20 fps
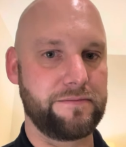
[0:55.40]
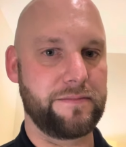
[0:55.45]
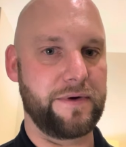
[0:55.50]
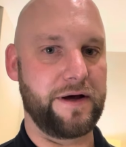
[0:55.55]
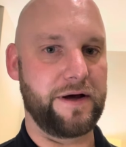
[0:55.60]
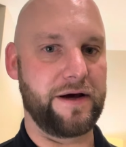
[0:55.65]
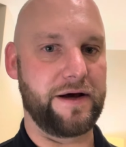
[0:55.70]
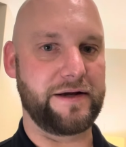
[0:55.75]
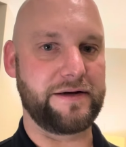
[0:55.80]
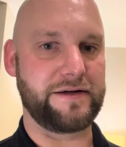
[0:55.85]

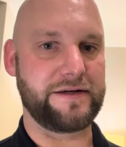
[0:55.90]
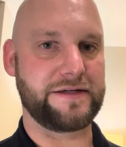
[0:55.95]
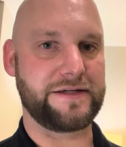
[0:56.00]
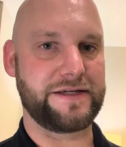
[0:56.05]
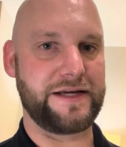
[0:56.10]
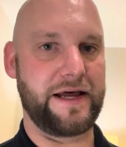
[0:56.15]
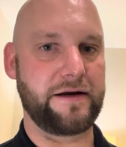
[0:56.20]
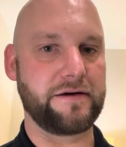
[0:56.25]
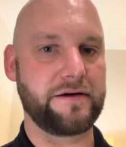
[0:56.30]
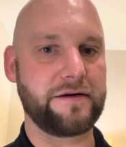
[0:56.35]
uh,
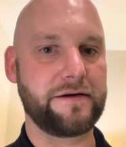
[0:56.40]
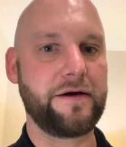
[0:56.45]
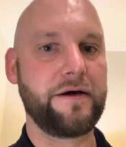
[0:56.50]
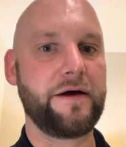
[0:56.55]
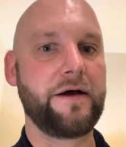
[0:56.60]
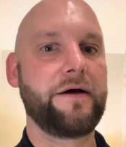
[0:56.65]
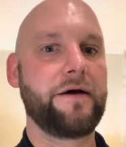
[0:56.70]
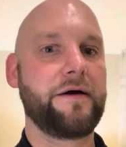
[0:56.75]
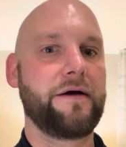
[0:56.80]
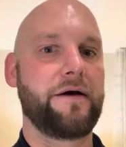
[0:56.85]
descent
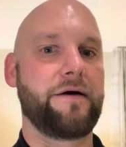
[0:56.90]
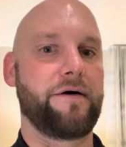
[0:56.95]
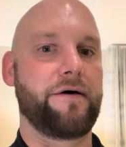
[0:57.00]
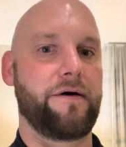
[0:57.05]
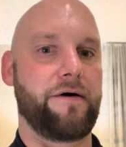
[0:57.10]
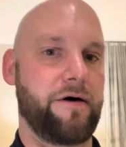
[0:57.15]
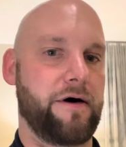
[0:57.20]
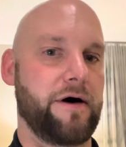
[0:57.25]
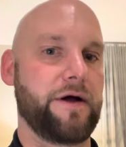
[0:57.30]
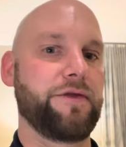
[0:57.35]

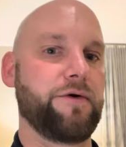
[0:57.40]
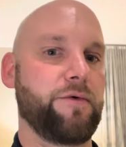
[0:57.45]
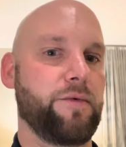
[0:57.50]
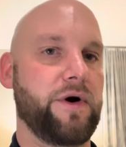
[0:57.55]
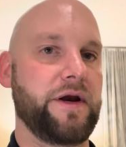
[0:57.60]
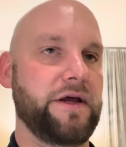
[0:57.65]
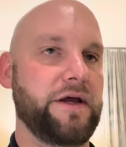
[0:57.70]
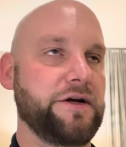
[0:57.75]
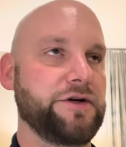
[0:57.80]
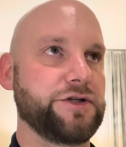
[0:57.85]
on the
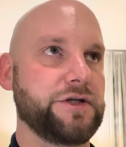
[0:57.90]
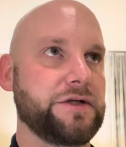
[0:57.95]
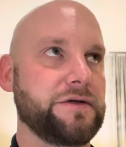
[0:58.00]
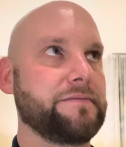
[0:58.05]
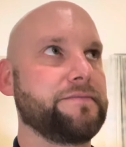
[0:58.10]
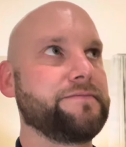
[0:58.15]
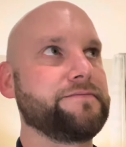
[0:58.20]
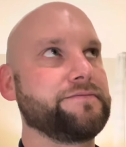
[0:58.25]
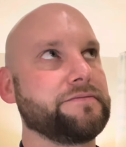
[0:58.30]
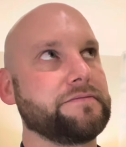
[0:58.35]
one engine